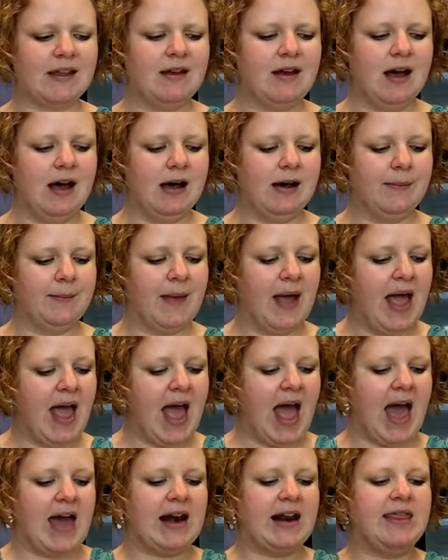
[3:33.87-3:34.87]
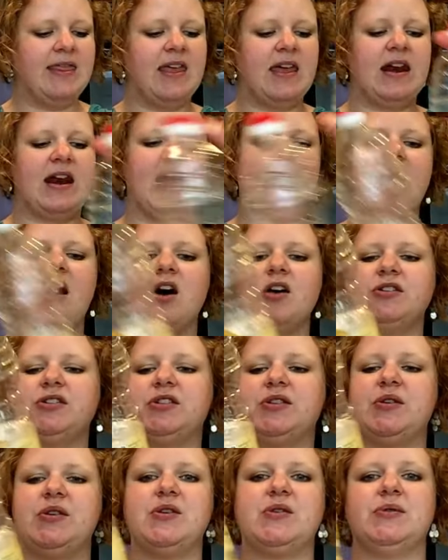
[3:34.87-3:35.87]
And then I also
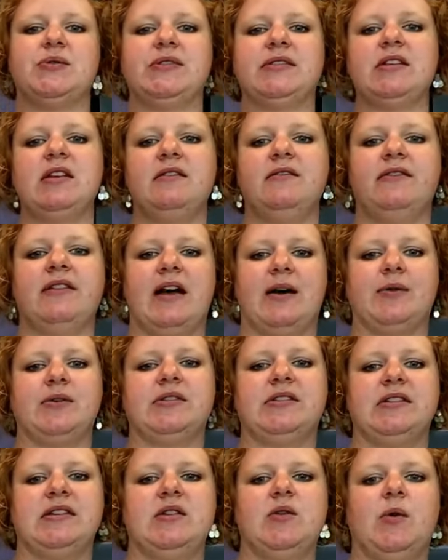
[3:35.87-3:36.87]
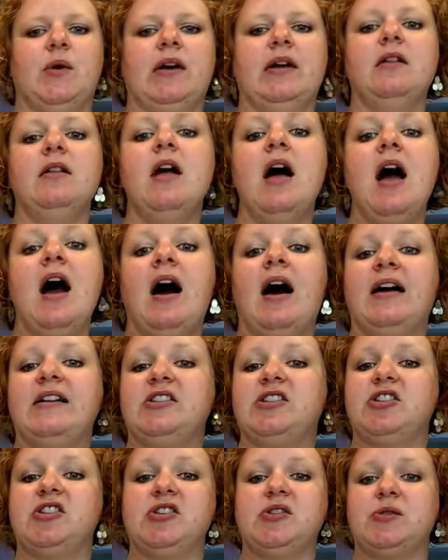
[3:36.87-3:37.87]
use sunflower seed oil. I
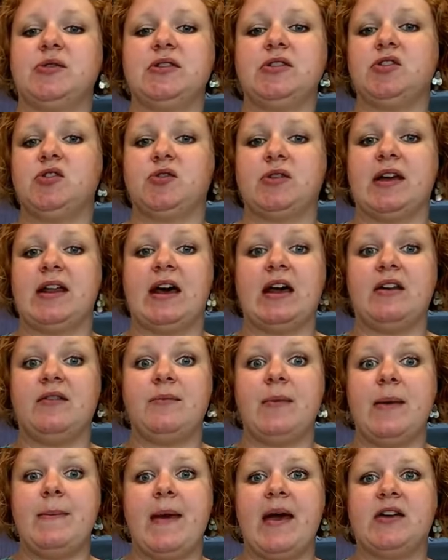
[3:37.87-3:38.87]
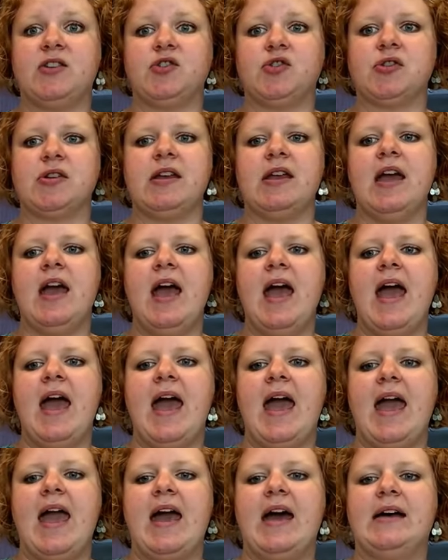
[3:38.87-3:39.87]
just use it straight out of my pantry.
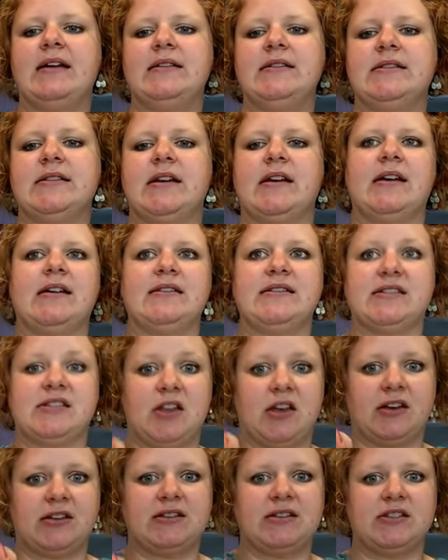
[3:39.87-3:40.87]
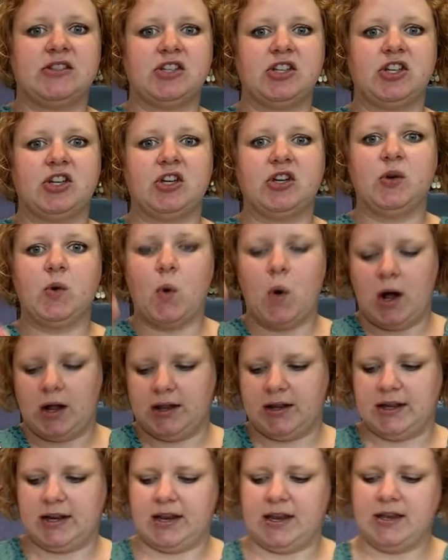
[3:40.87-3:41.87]
And as long as it's a good
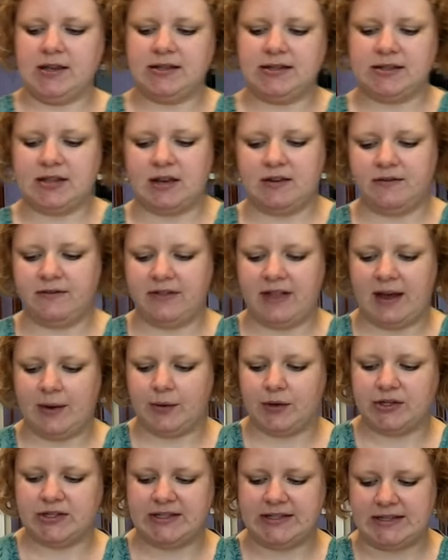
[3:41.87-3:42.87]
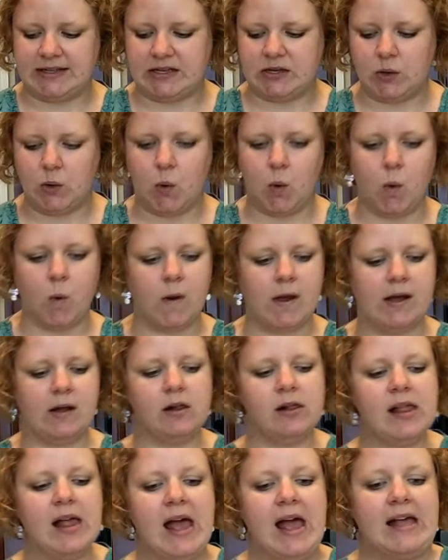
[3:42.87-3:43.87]
quality sunflower seed
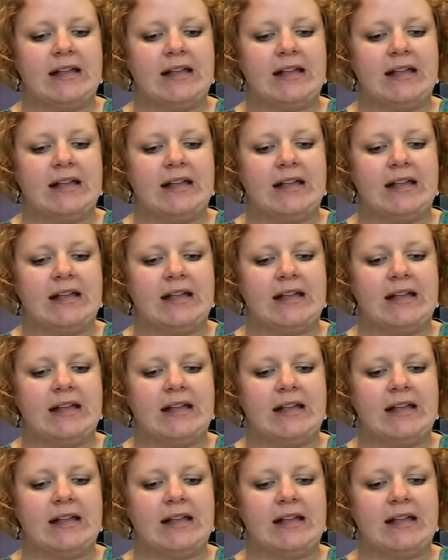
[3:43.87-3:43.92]
oil,